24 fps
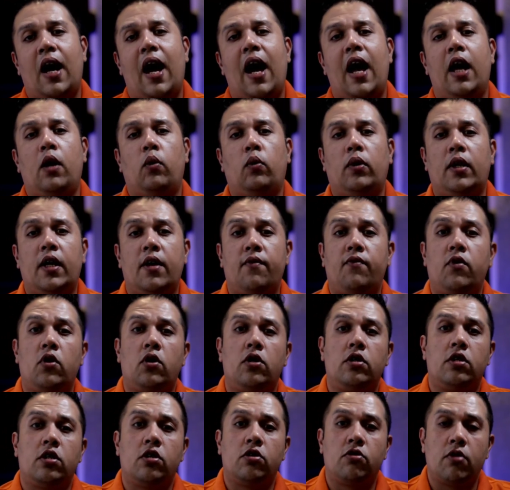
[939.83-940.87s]
I will give you
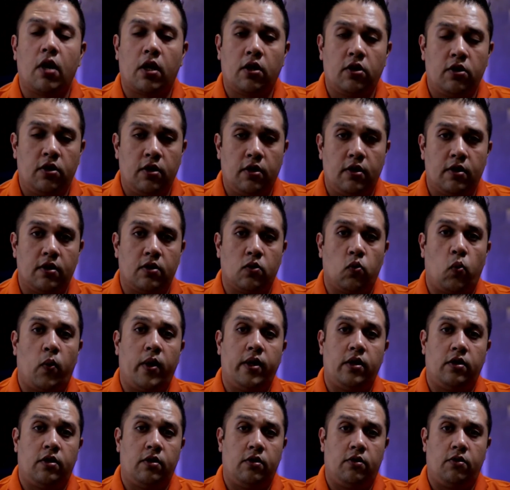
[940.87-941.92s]
instructions
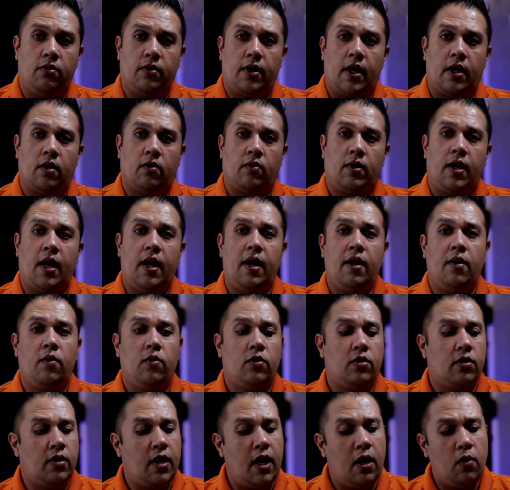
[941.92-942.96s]
when to do that,
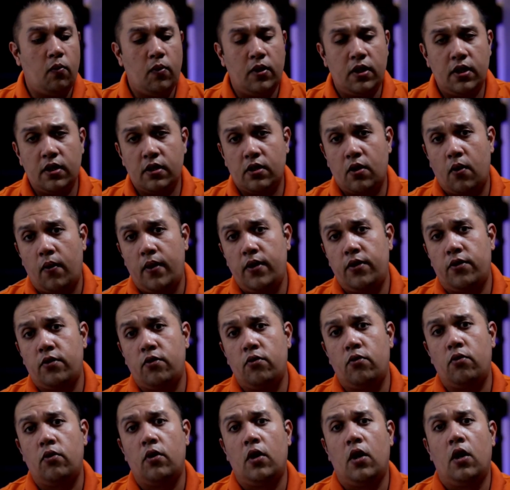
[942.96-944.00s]
okay? Today we're just going
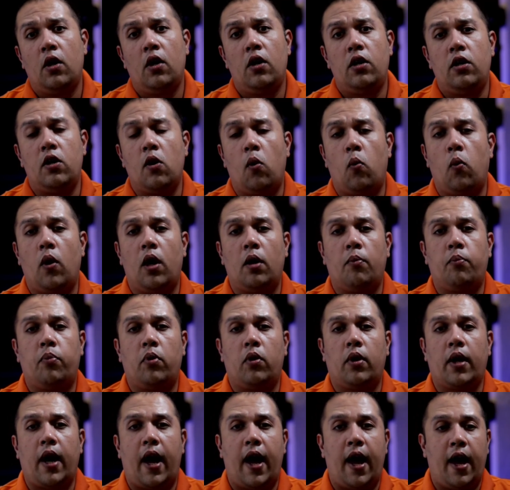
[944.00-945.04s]
through your
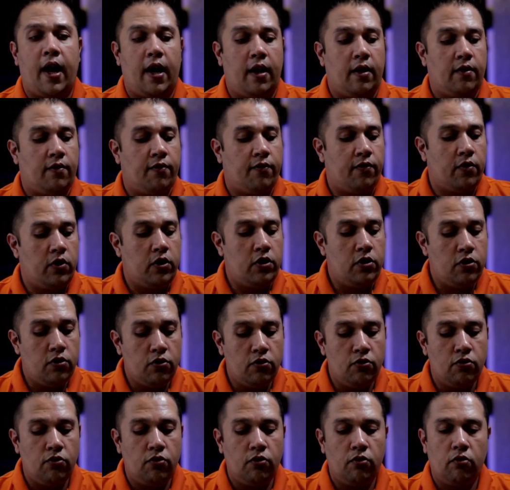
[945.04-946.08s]
workbook, and for
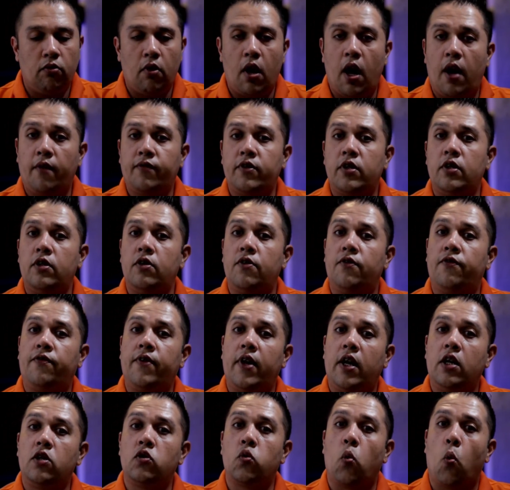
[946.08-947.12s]
you, after you
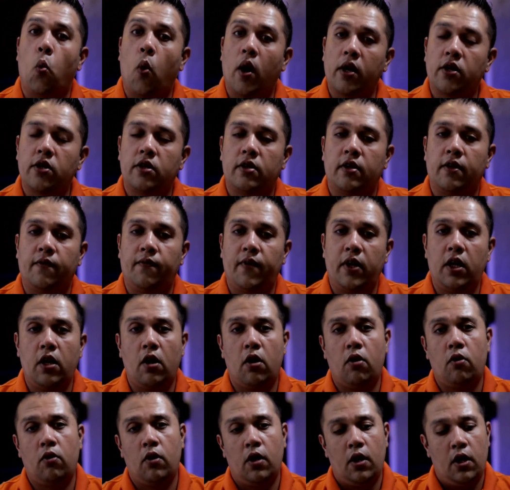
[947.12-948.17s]
finish, watch the
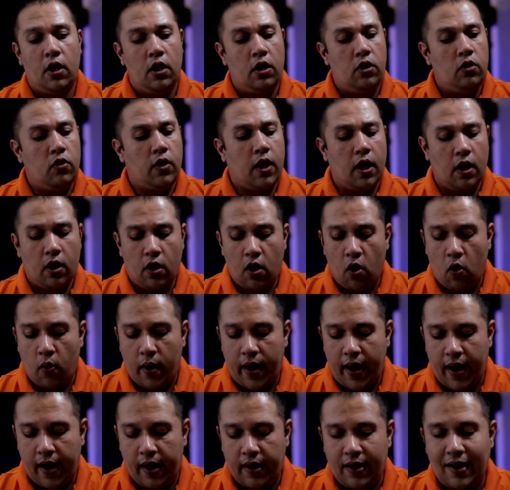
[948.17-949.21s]
video, you can
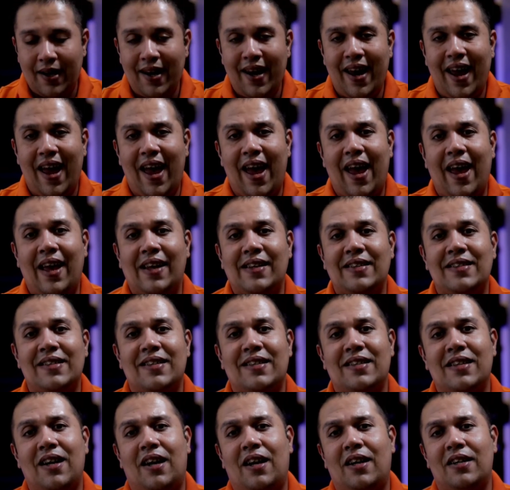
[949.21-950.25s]
go ahead and
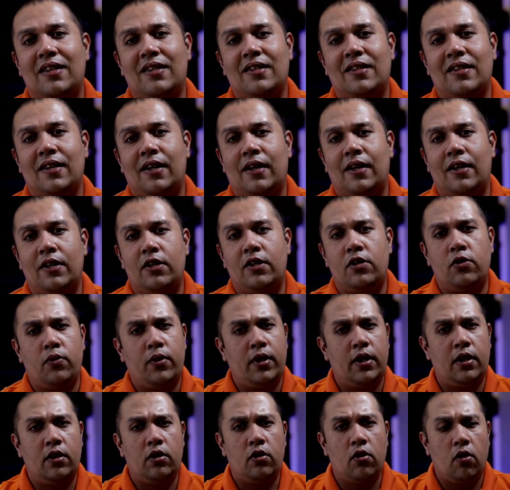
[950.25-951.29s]
start
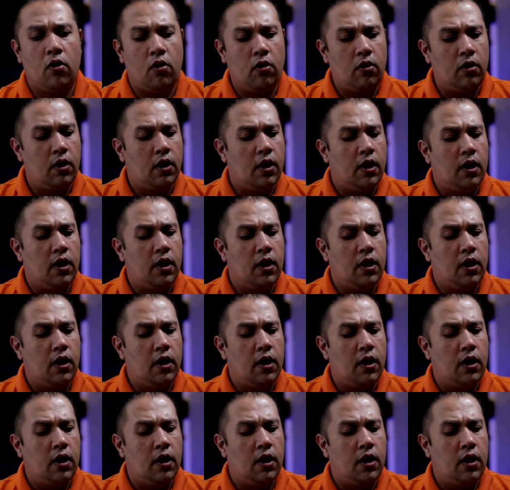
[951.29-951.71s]
doing your